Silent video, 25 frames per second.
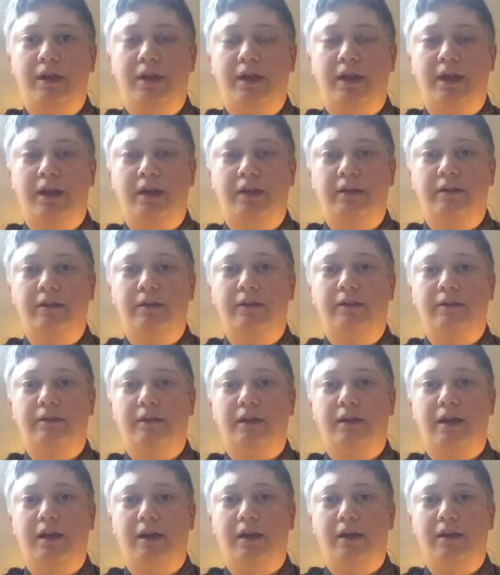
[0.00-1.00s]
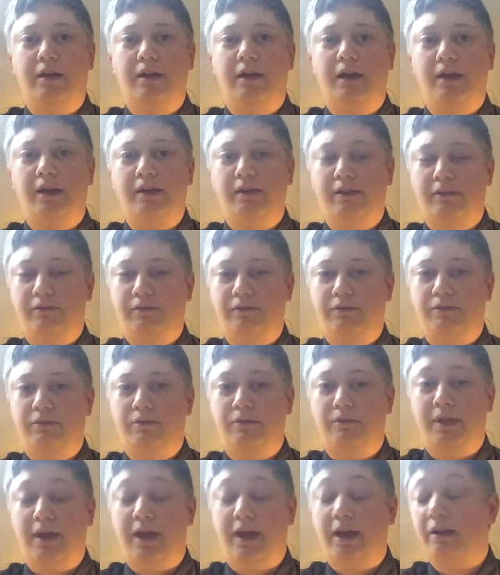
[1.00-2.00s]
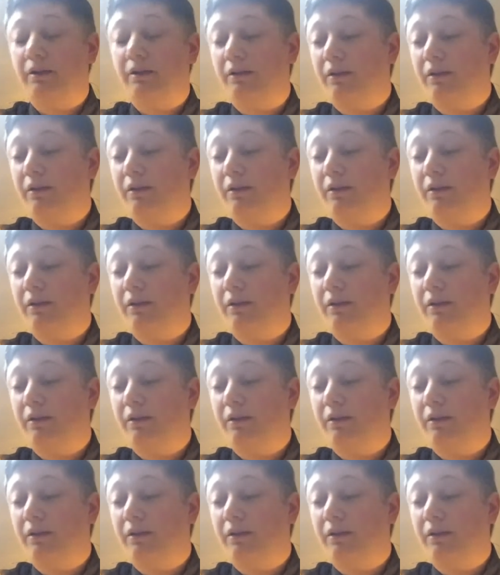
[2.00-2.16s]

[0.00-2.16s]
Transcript: And I lived through that.